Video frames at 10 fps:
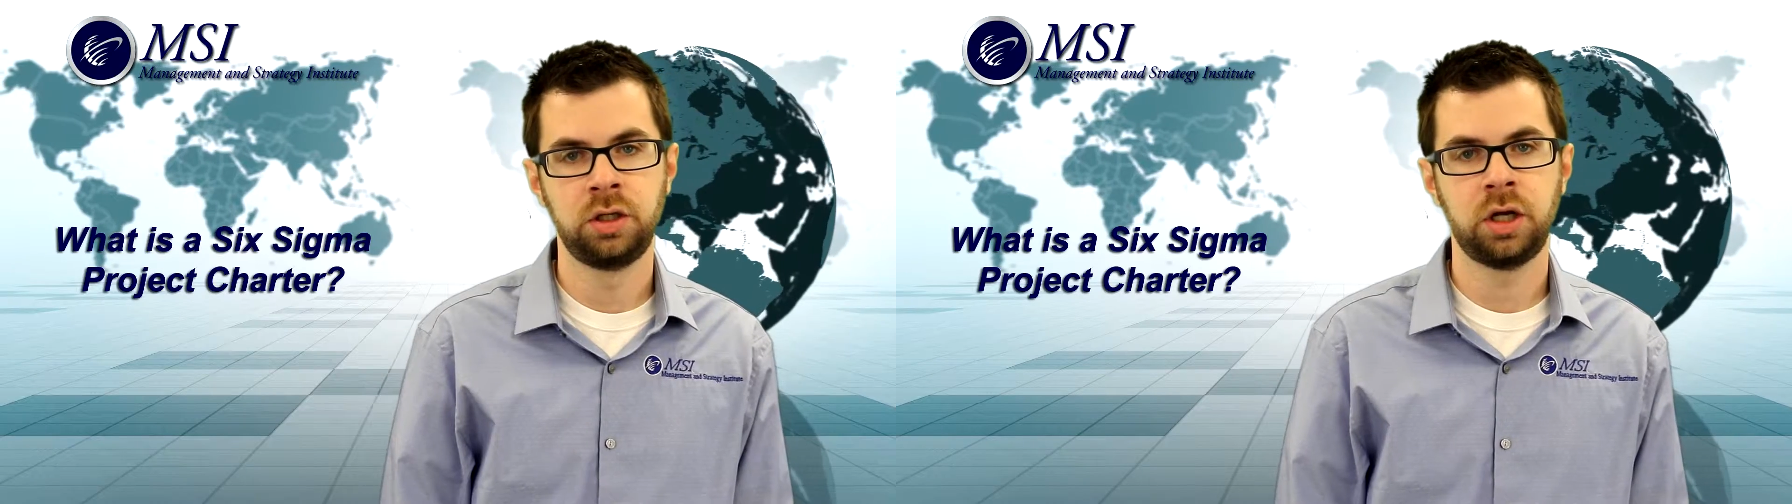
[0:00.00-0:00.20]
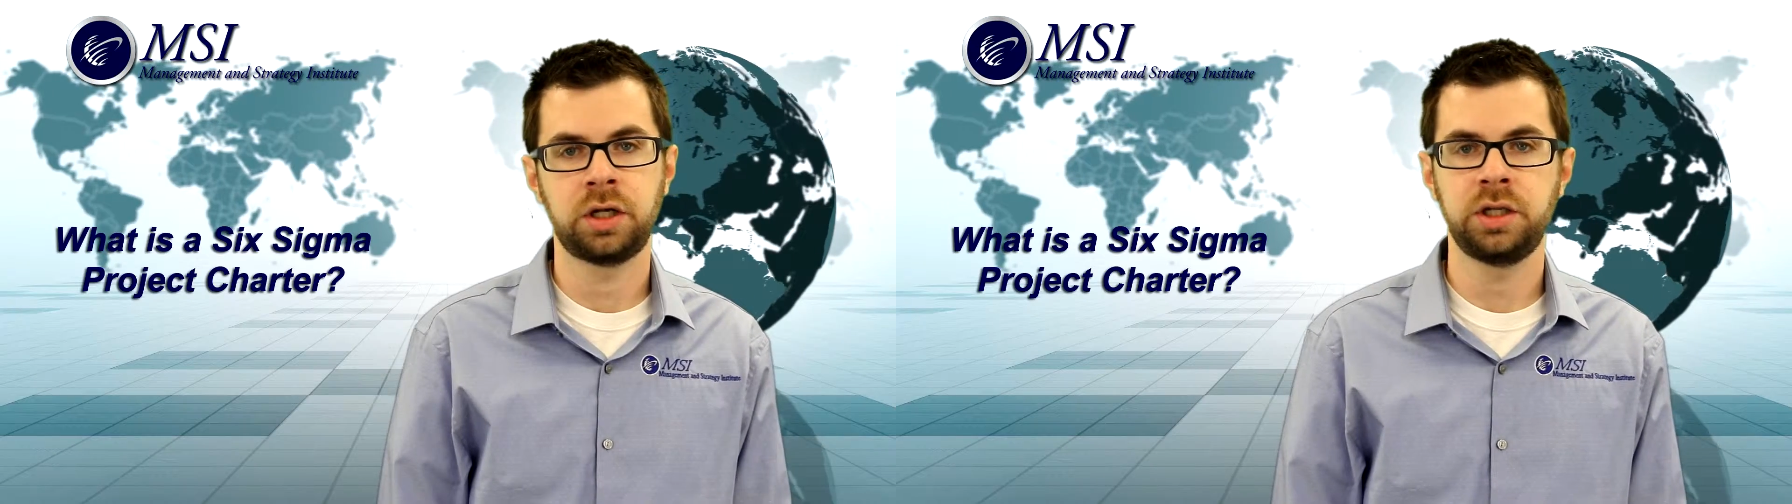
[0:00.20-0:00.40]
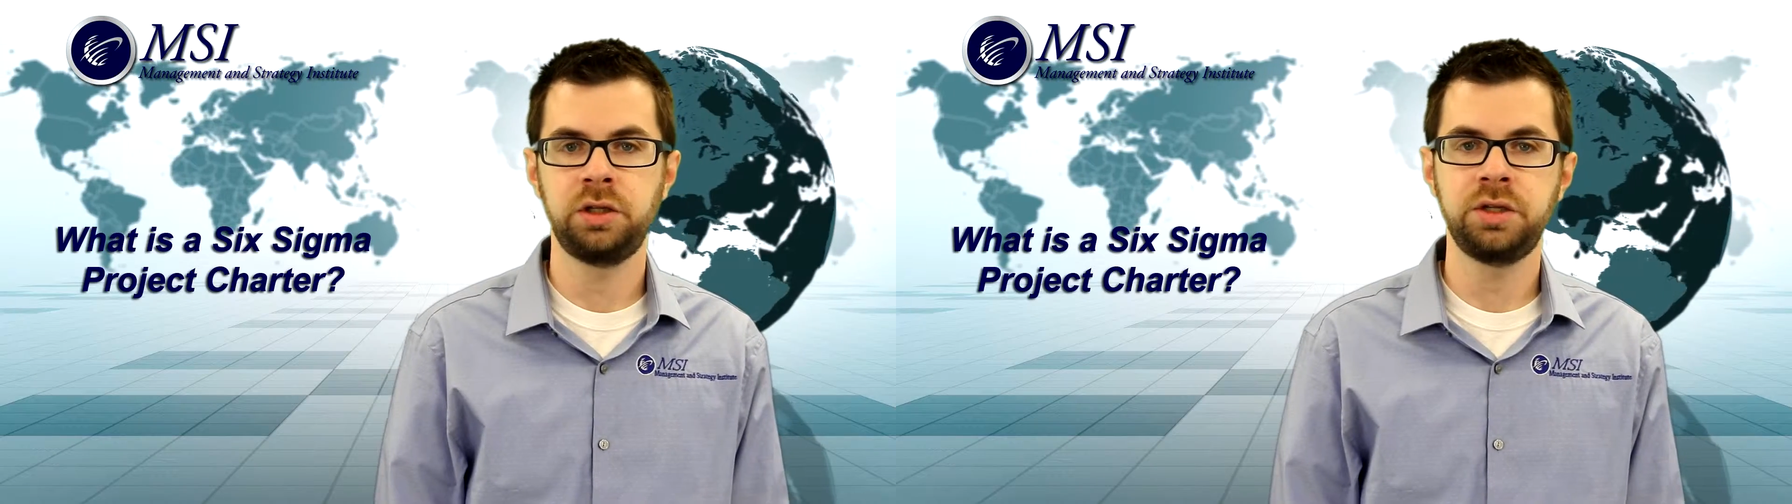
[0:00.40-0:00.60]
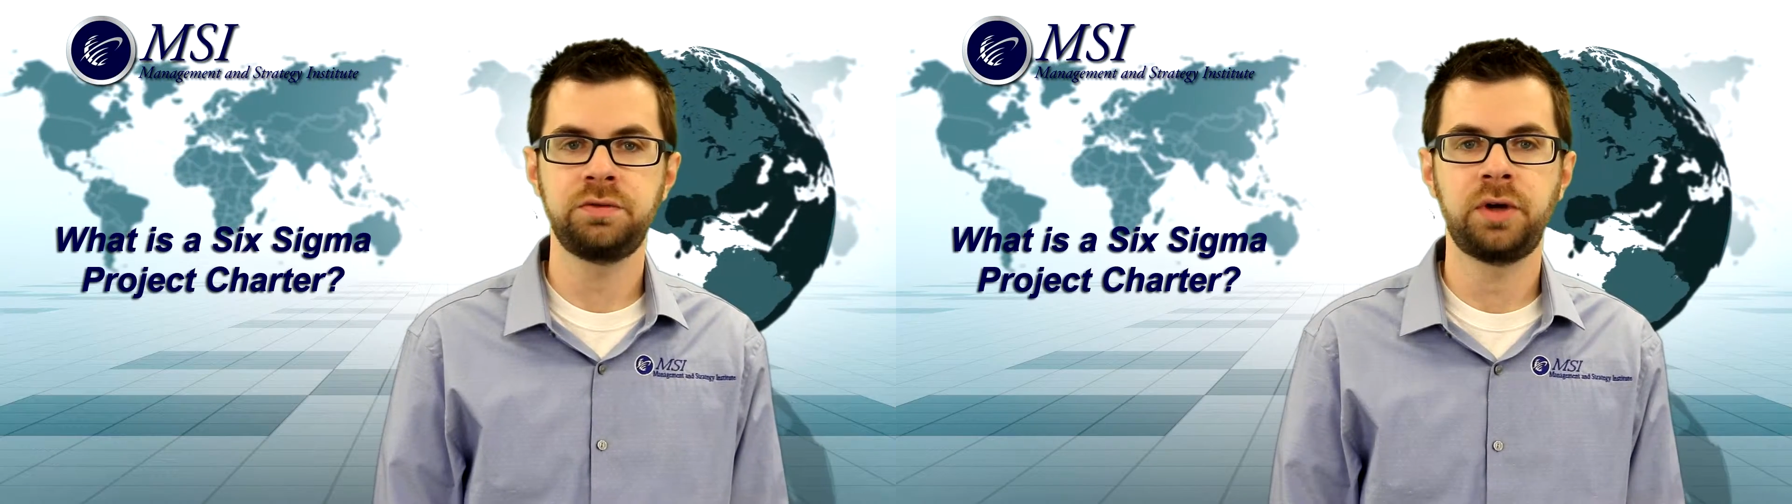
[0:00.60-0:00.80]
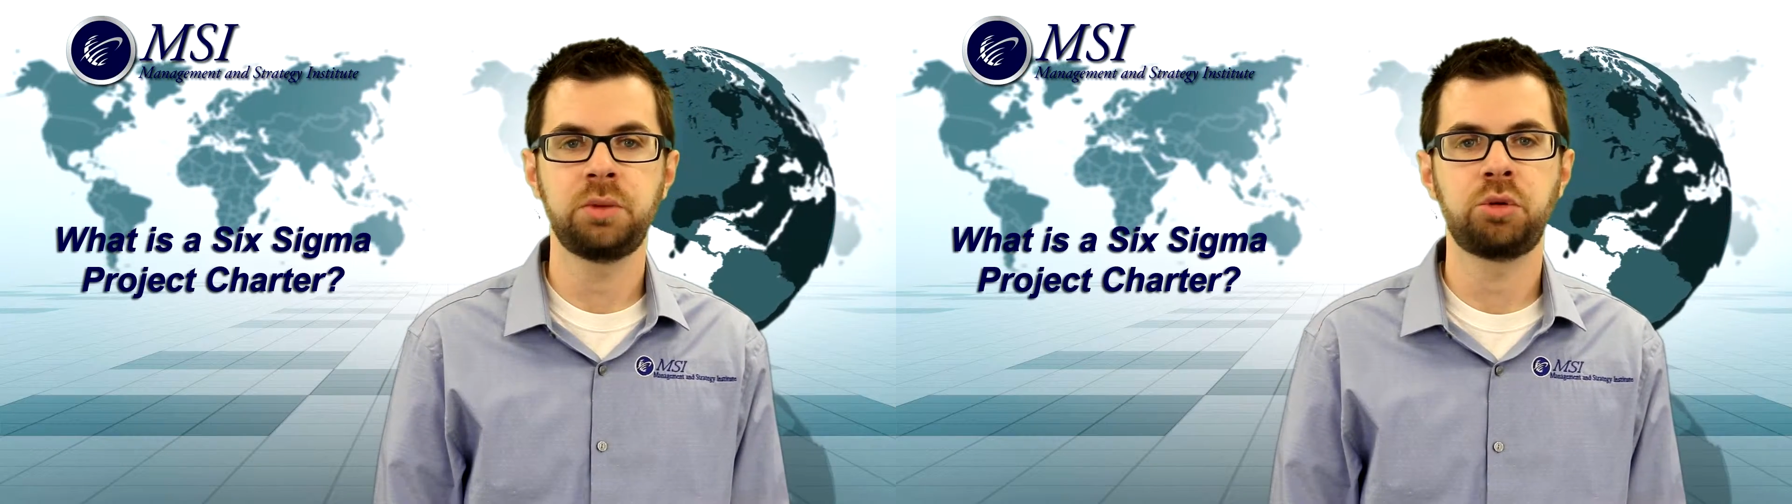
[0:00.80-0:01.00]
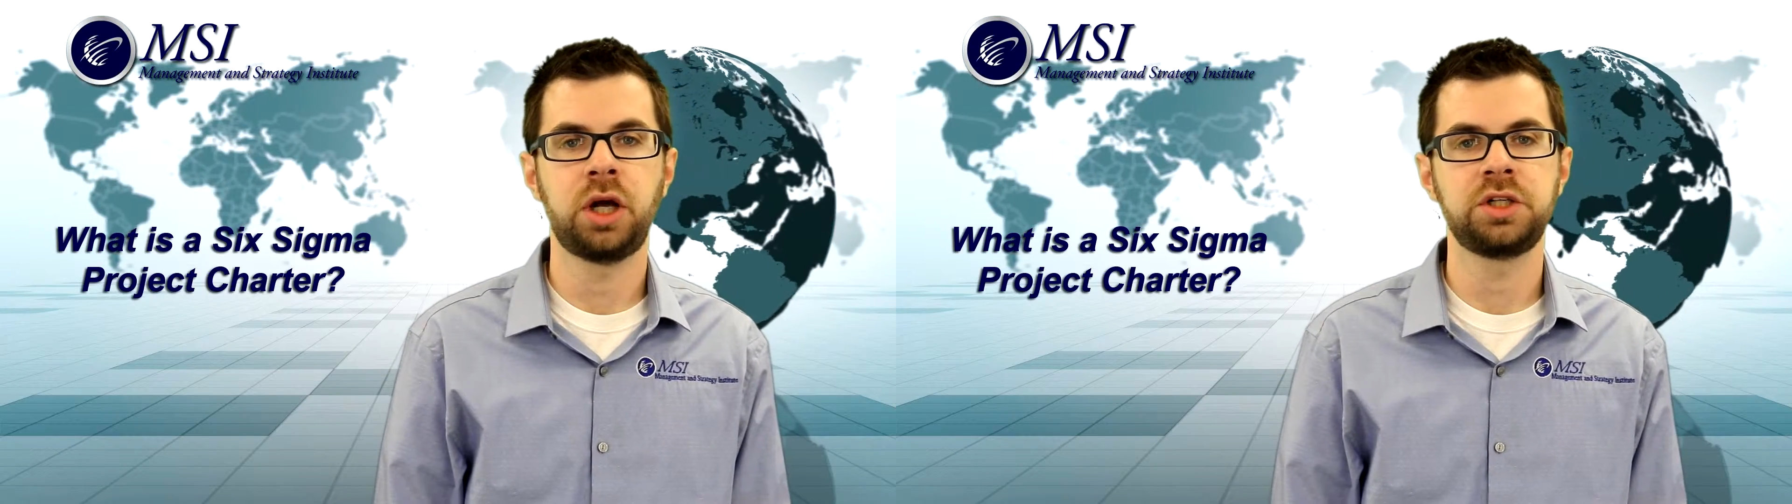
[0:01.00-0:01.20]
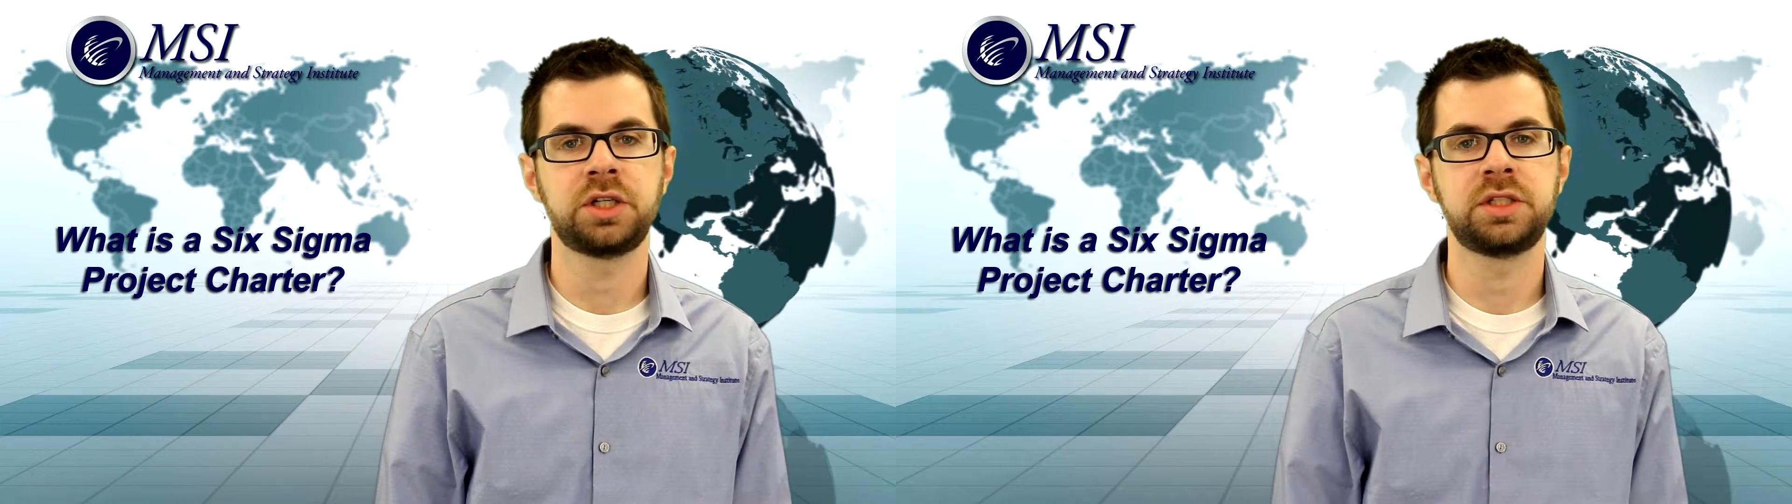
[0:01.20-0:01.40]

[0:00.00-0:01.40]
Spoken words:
A clearly defined project